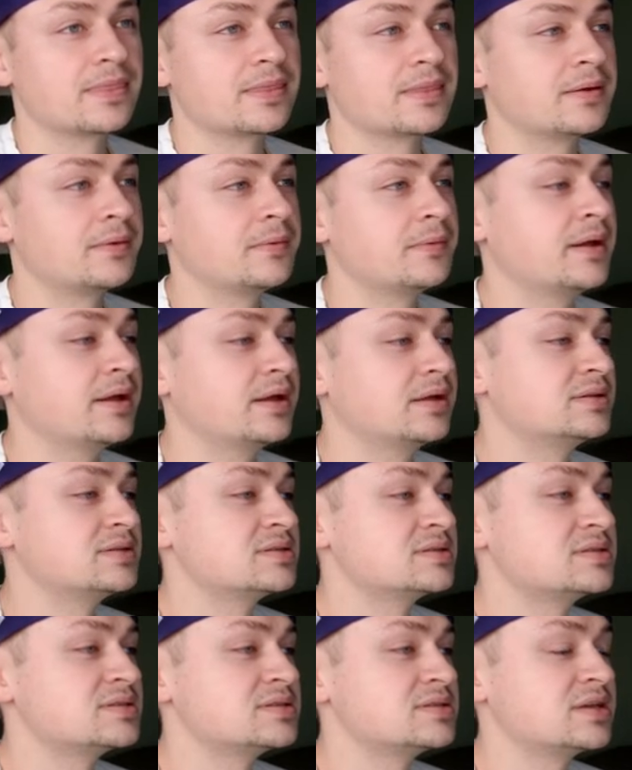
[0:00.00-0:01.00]
Okay, it
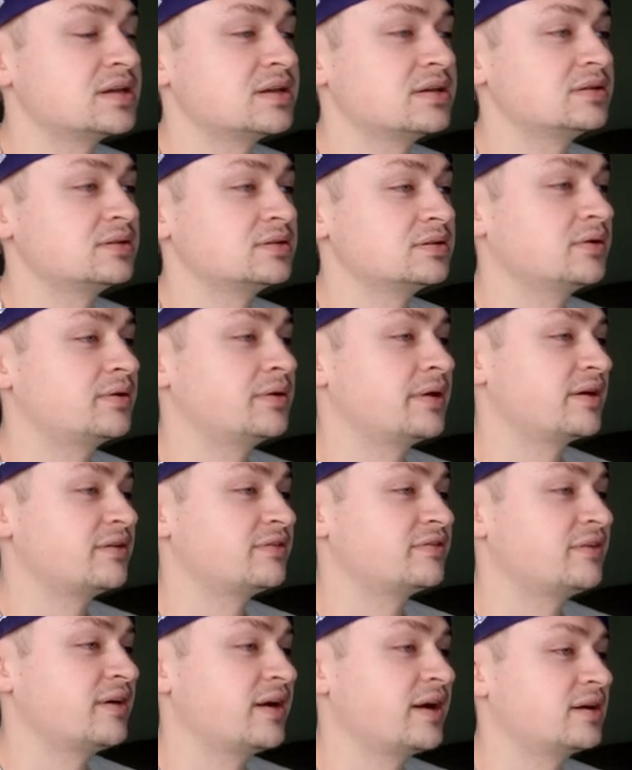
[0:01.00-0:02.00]
doesn't say. Oh yeah,
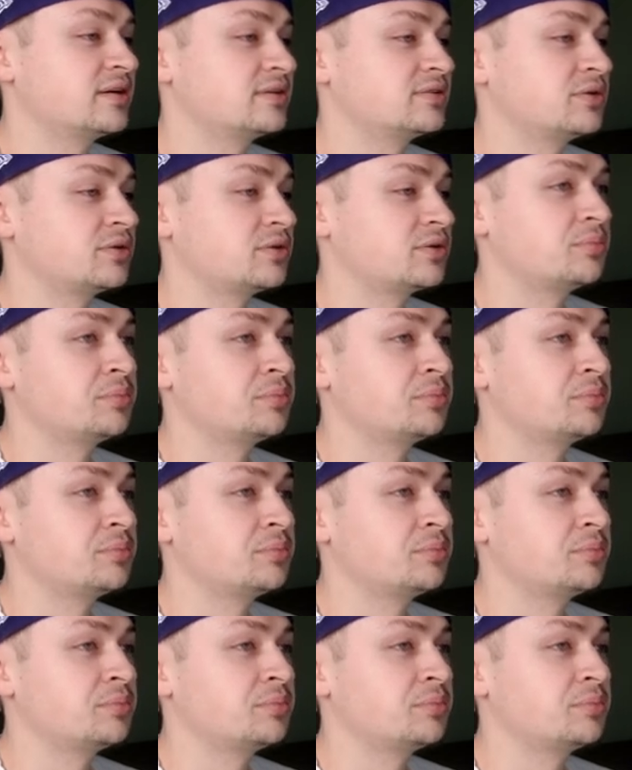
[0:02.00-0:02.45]
fire, total